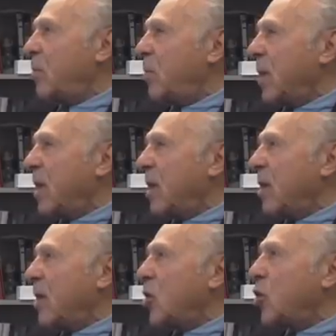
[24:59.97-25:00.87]

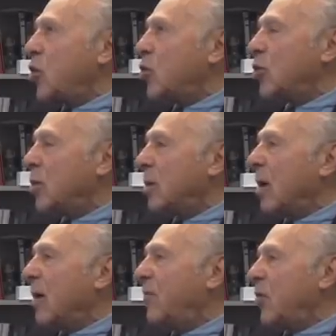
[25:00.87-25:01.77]
being cured
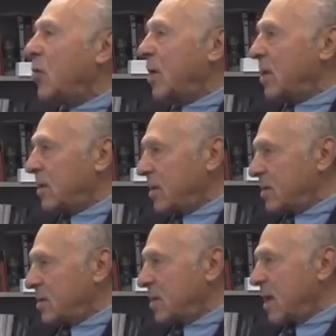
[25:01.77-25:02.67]
of your illness.